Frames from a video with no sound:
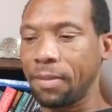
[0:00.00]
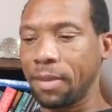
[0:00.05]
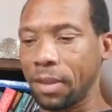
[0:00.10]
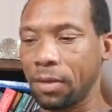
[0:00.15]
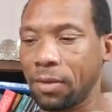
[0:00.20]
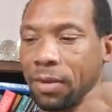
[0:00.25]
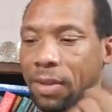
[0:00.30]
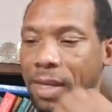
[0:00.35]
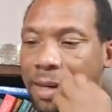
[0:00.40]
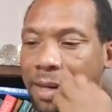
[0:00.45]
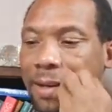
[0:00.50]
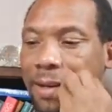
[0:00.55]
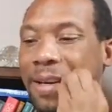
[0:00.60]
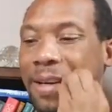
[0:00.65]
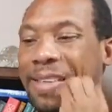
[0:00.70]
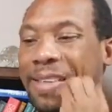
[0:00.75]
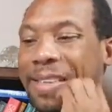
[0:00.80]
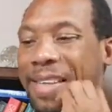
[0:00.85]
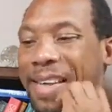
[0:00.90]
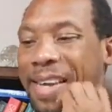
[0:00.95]
You take a look, you
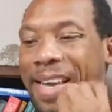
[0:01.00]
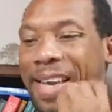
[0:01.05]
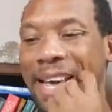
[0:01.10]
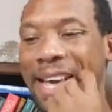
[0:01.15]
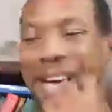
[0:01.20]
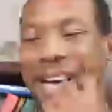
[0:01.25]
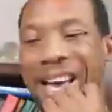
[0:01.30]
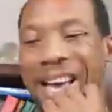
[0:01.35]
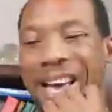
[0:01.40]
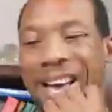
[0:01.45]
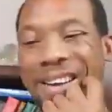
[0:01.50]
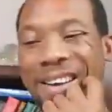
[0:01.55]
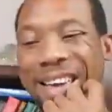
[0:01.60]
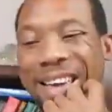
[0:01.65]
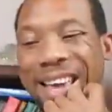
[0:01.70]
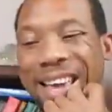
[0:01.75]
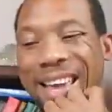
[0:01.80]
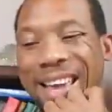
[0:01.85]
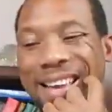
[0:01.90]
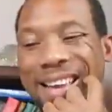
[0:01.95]
say,
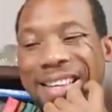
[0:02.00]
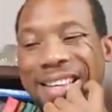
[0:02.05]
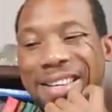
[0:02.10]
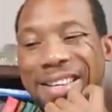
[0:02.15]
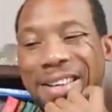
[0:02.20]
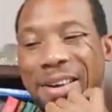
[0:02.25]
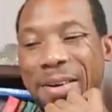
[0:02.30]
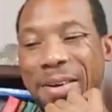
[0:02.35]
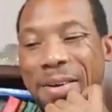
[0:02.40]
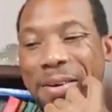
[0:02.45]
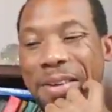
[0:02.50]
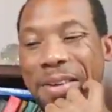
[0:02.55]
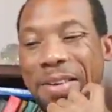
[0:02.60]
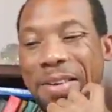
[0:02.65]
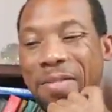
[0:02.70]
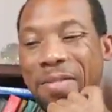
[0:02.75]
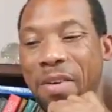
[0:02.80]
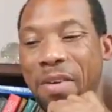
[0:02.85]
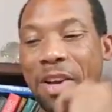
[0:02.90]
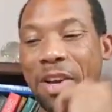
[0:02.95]
okay, so you're
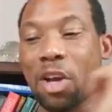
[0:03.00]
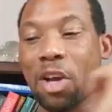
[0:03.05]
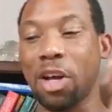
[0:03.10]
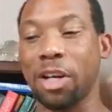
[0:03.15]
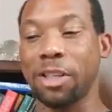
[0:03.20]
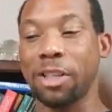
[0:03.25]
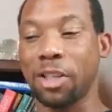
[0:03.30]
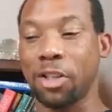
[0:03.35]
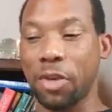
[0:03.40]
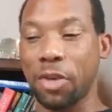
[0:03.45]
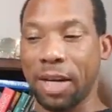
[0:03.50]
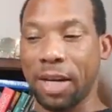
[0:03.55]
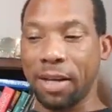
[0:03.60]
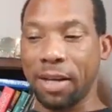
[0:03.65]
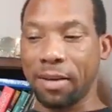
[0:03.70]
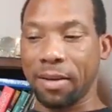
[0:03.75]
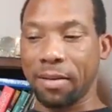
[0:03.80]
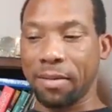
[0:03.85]
very concentrating,